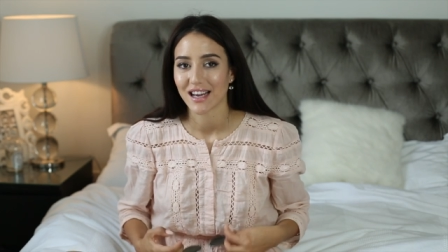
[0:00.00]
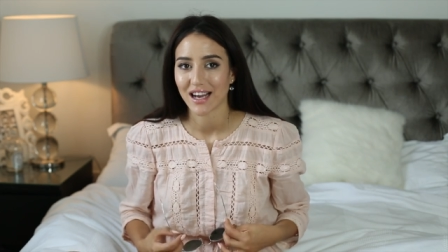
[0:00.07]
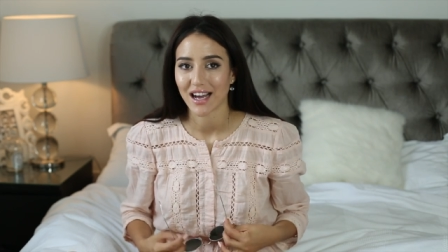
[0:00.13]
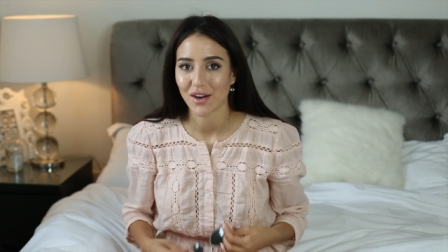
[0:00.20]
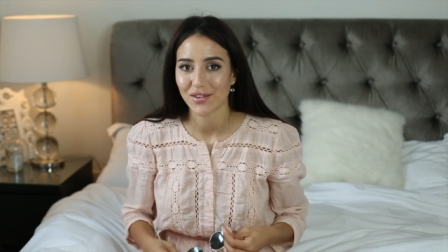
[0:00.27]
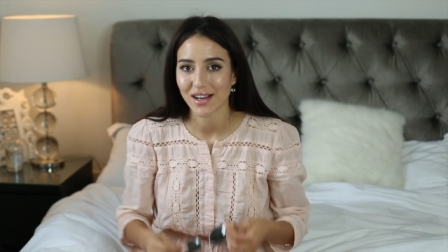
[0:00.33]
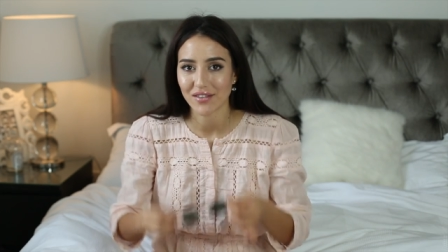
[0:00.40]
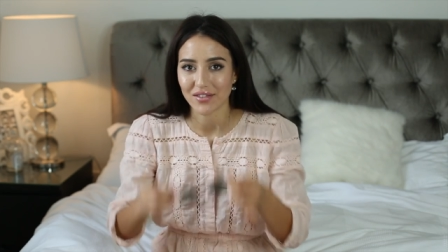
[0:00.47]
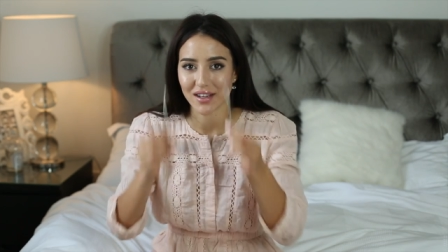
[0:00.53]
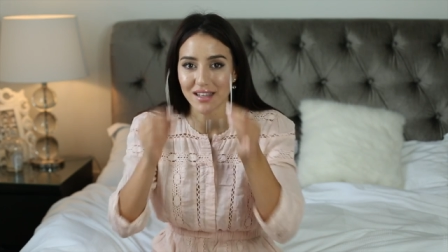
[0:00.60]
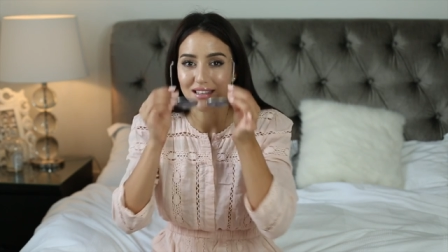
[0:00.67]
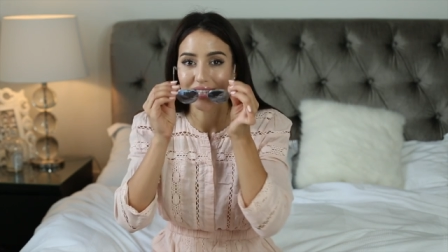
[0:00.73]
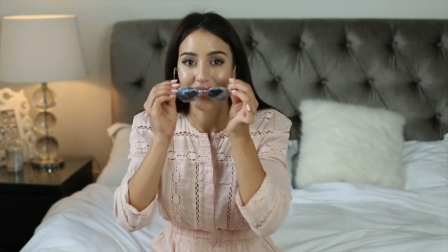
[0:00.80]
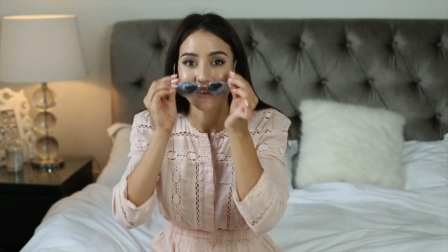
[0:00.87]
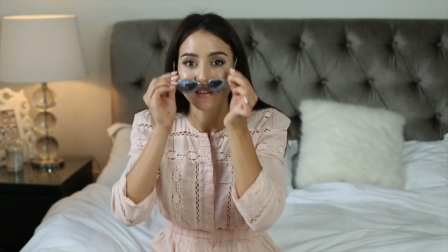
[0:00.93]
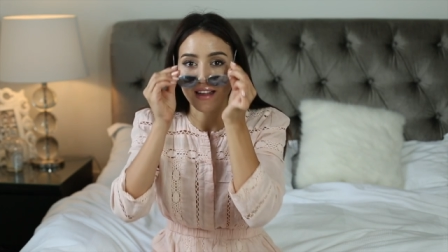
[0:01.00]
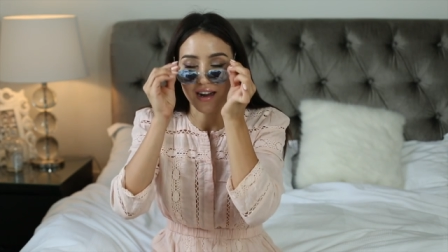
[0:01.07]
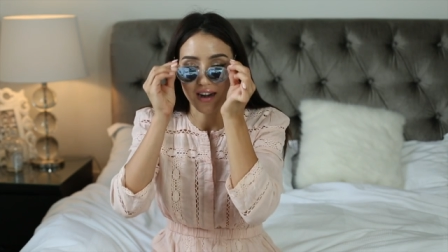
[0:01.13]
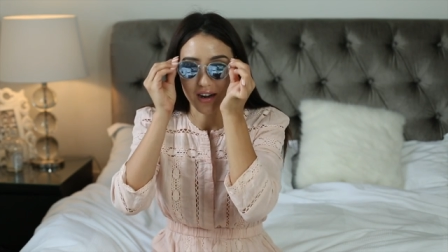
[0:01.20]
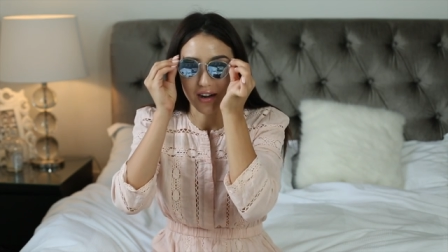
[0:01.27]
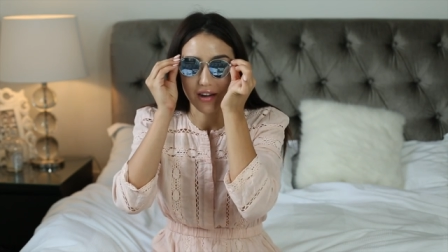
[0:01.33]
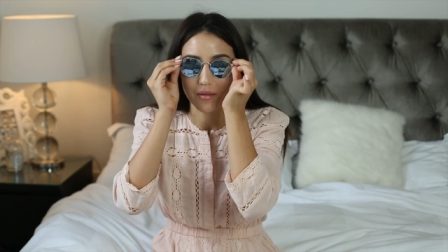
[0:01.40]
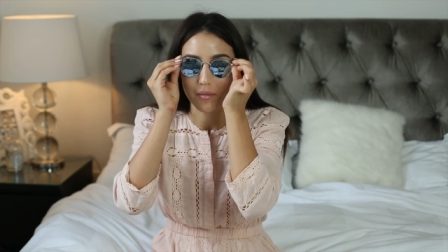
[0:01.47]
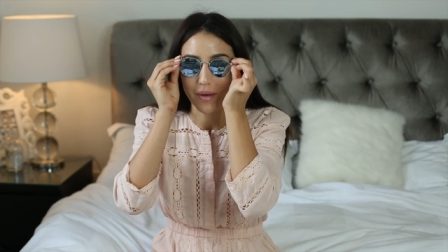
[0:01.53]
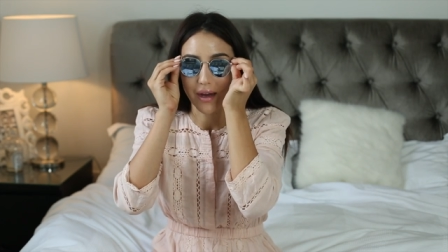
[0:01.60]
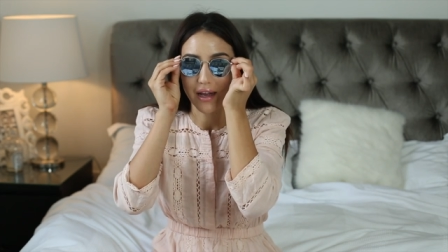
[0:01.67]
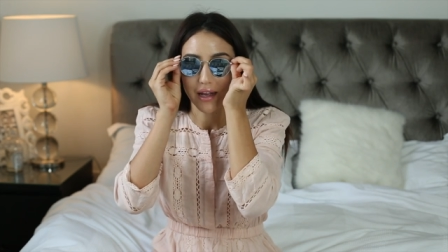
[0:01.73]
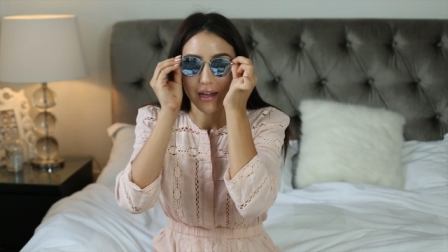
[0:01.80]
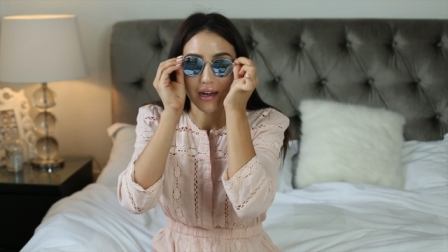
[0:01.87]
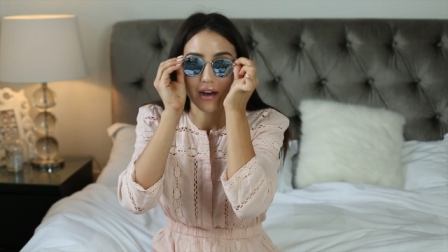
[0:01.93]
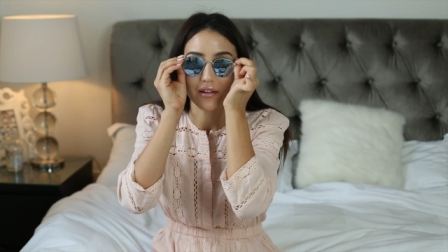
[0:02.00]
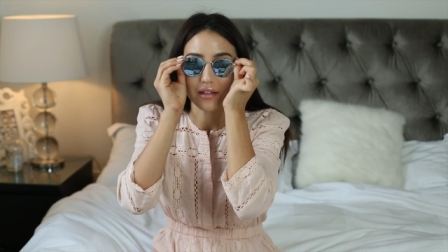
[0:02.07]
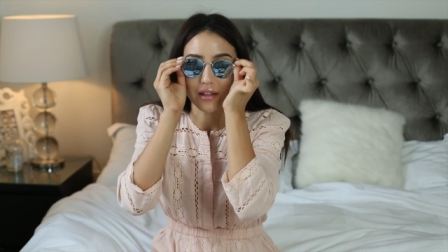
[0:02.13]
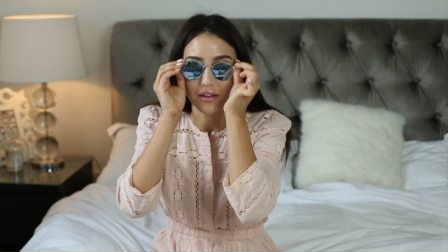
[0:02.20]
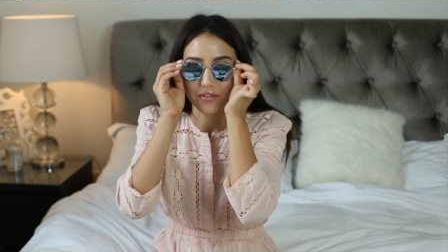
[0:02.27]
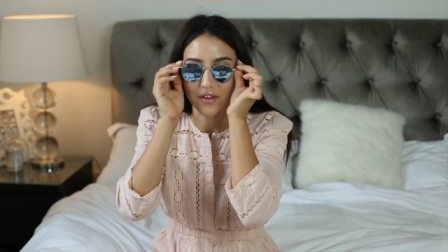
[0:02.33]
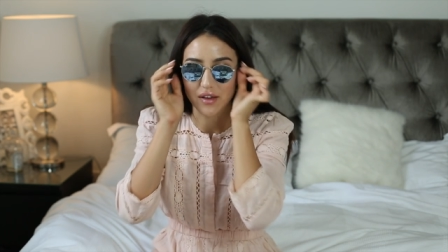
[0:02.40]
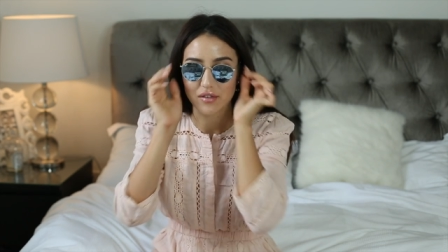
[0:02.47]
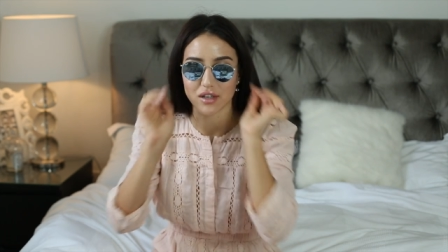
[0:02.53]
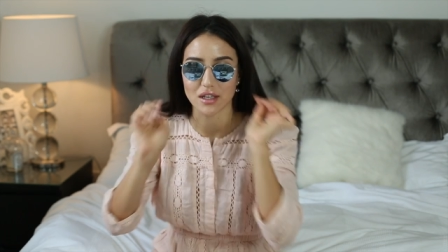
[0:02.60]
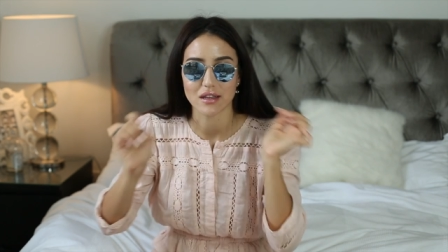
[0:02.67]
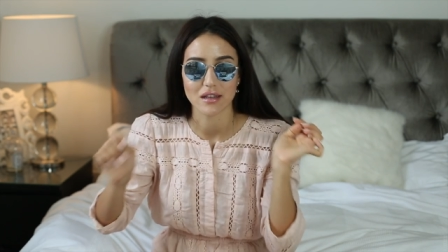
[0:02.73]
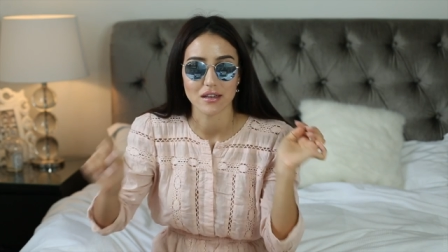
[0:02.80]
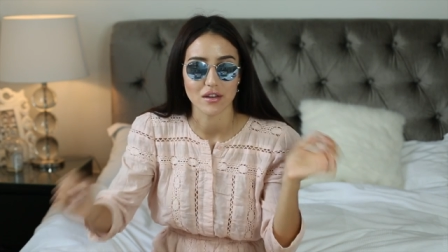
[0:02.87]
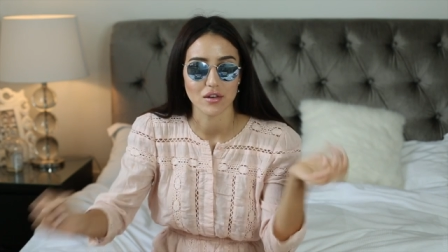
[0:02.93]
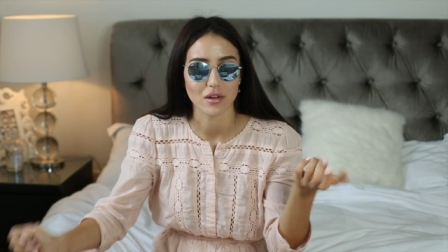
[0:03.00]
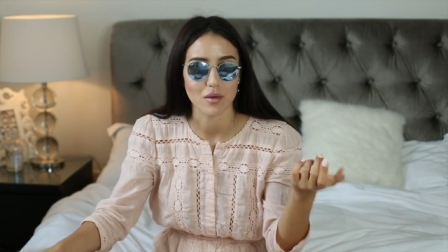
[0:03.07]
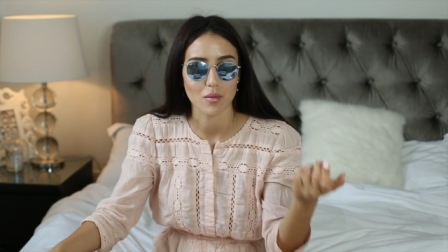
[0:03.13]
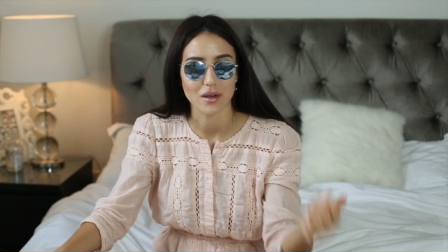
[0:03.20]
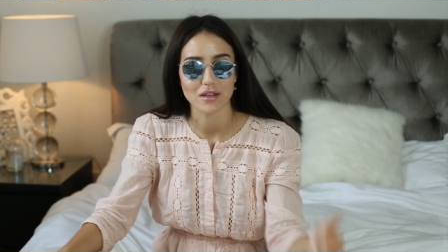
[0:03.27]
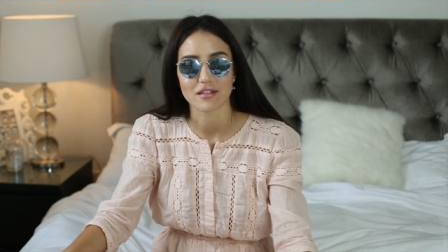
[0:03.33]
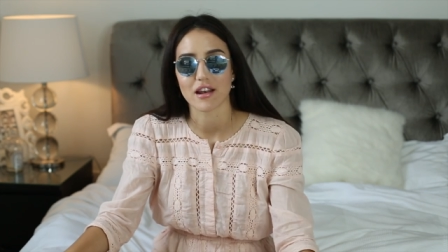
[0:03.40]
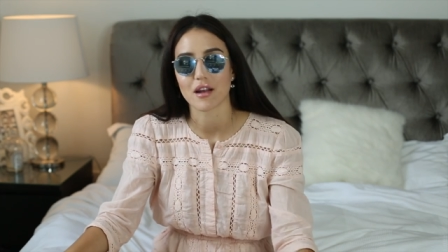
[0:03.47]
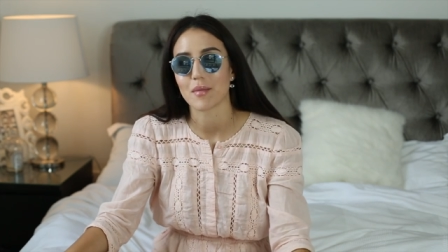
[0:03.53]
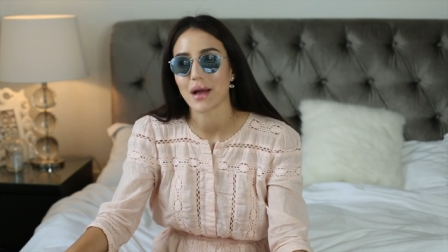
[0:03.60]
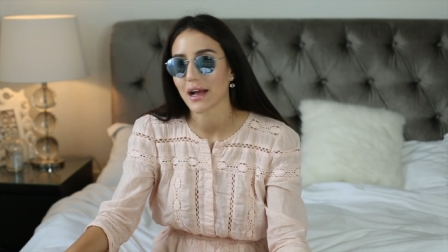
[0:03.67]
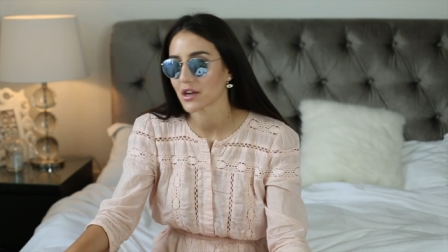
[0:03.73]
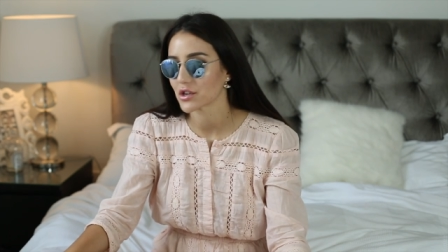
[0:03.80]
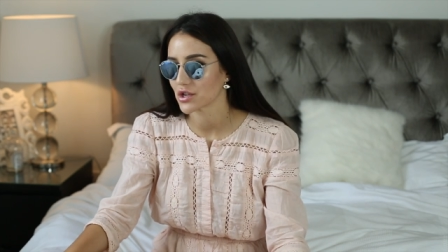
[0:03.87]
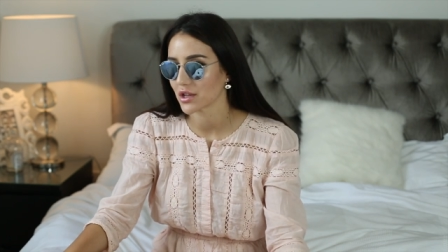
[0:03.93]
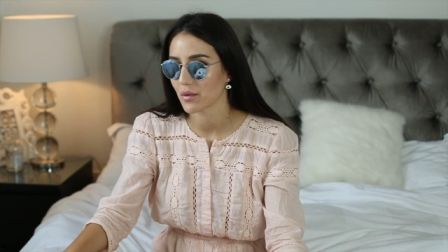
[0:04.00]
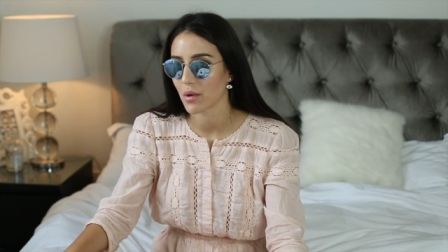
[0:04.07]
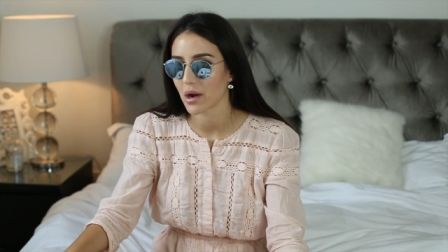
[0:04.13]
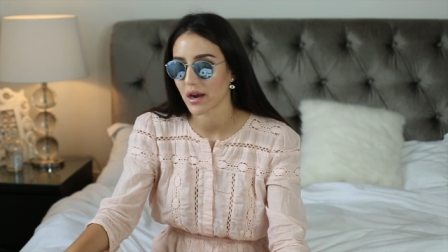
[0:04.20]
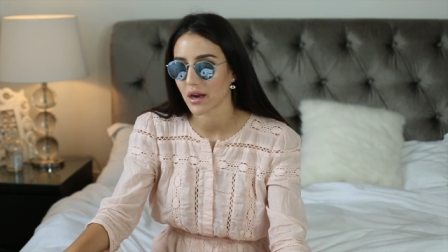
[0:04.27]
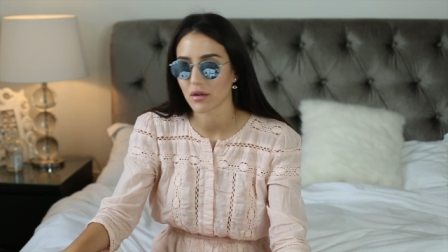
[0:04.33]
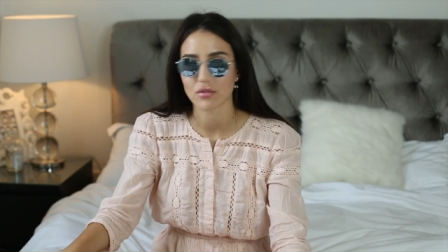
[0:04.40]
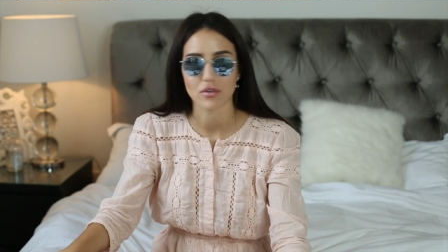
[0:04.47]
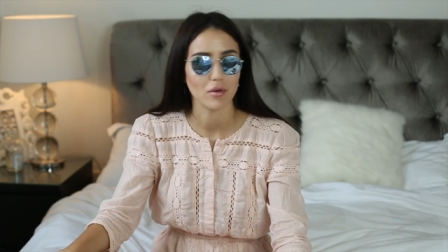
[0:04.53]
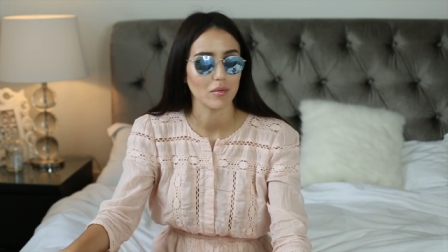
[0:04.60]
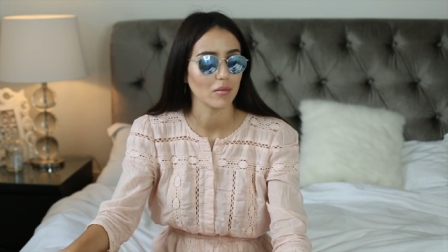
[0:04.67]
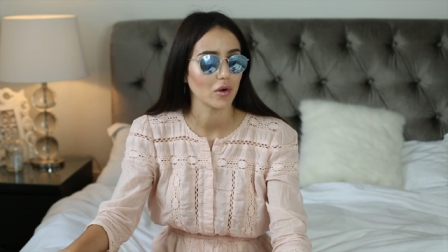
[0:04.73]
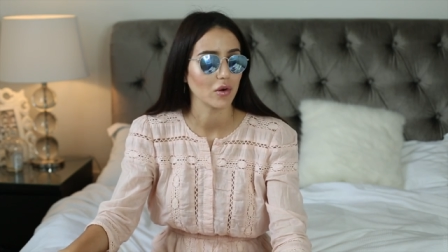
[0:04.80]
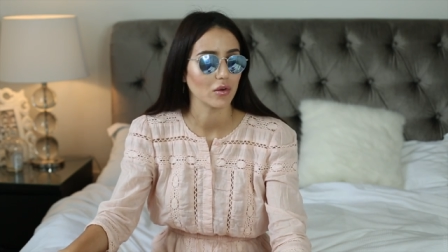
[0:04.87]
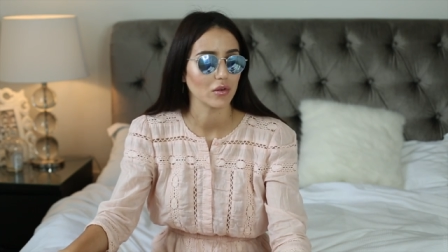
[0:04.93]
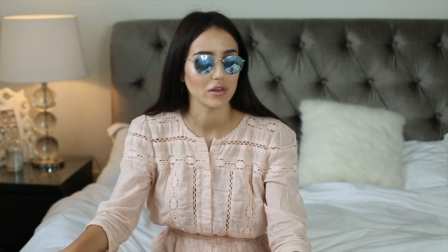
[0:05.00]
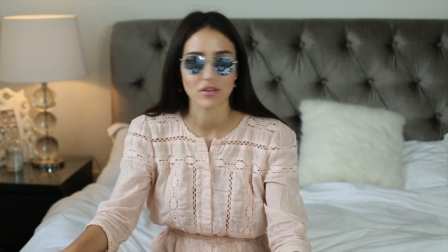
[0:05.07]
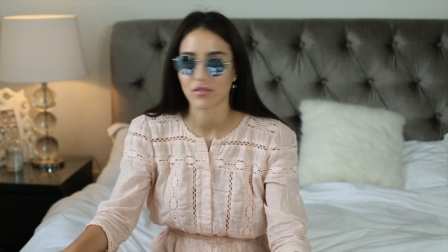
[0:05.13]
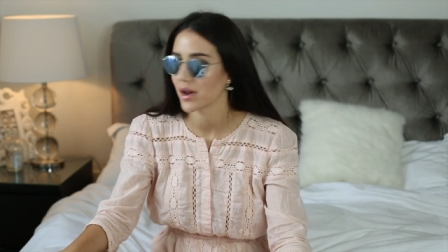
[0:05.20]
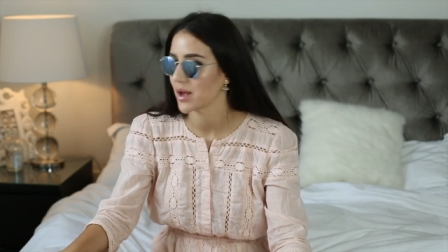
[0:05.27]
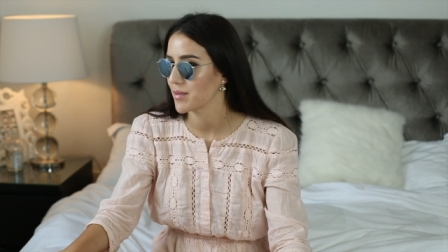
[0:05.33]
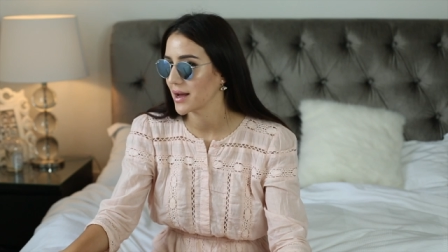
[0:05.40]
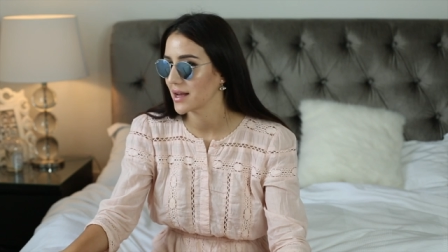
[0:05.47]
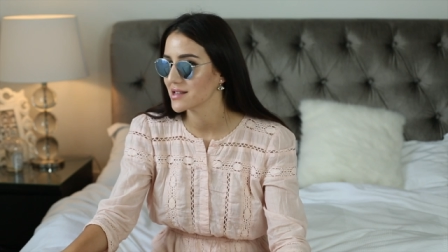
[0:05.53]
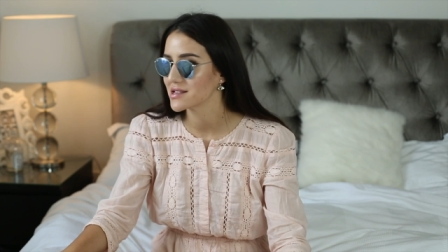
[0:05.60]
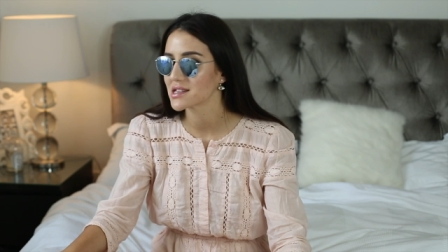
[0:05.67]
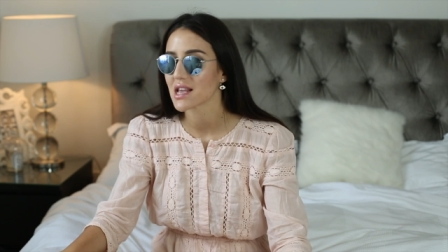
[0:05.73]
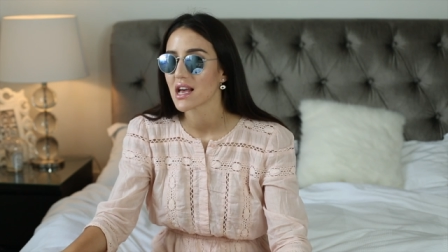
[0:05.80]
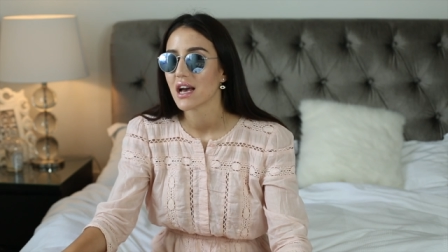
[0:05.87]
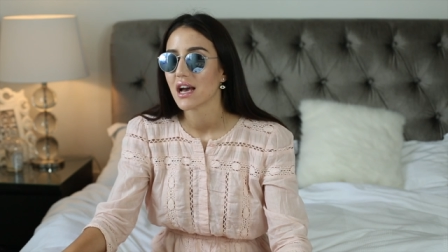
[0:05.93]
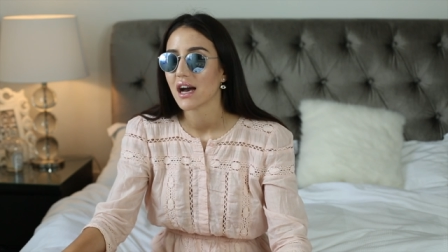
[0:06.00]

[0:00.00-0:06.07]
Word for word: However, these are my currently favorite and the only ones that I'm actually wearing from all the Ray-Bans.